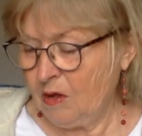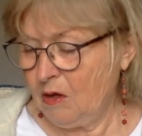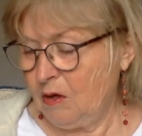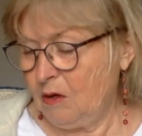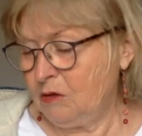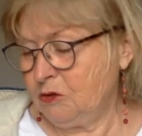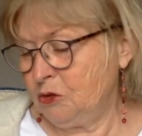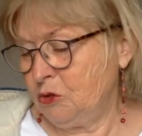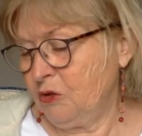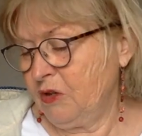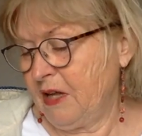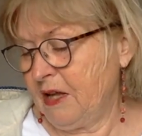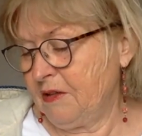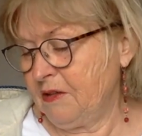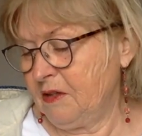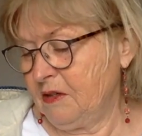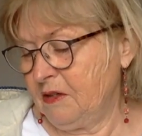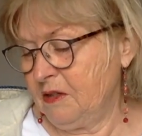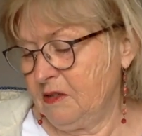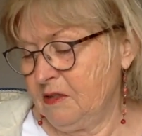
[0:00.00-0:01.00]
or
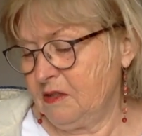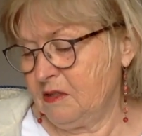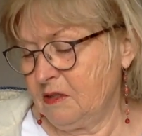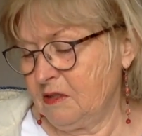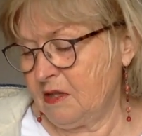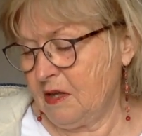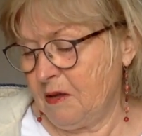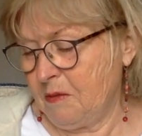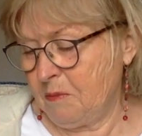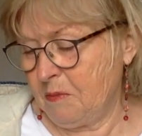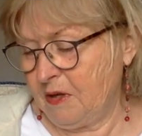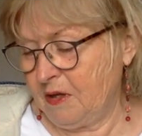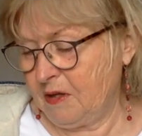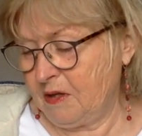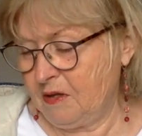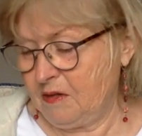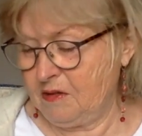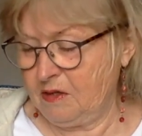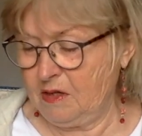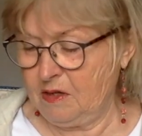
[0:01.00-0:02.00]
togetherness, I make
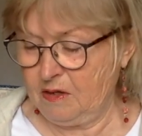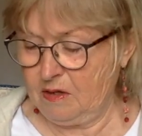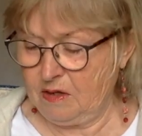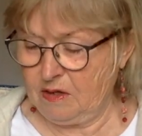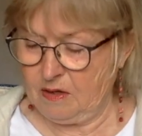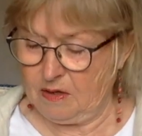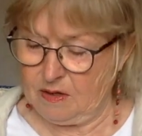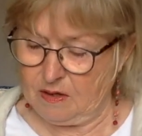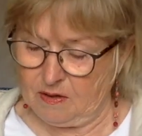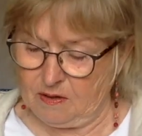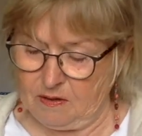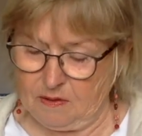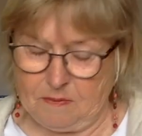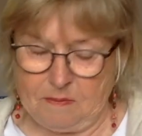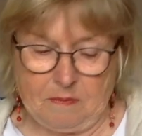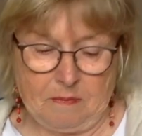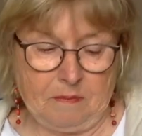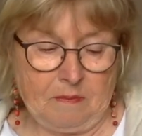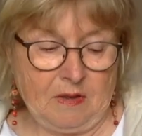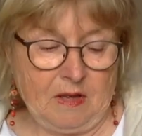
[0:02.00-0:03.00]
it
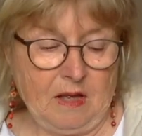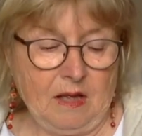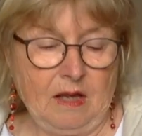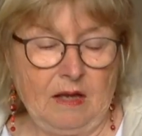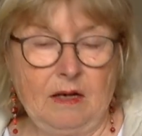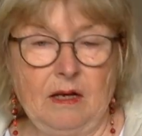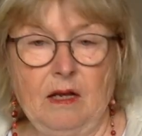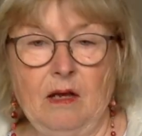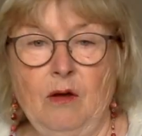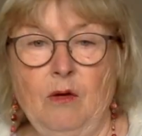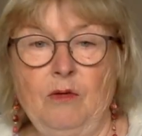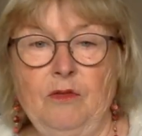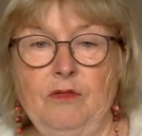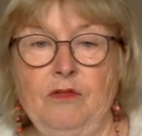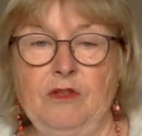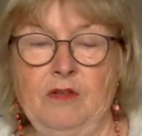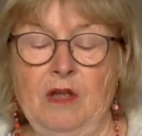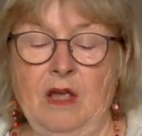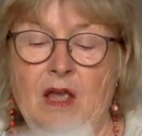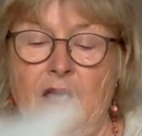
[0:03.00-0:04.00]
um,
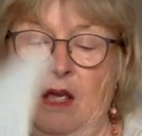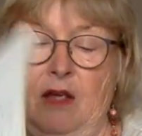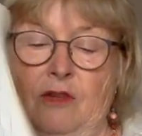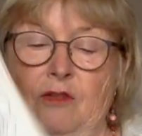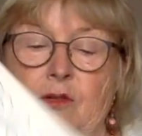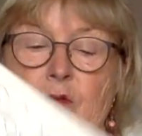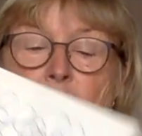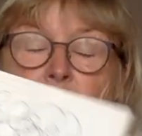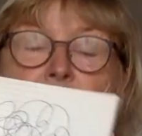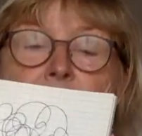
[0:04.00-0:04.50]
nouns. So